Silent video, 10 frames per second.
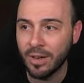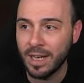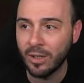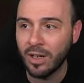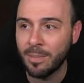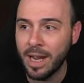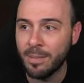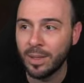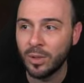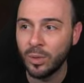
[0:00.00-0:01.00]
You're not going to be
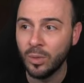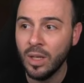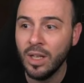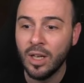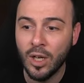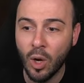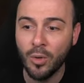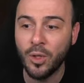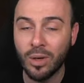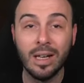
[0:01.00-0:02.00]
able to load your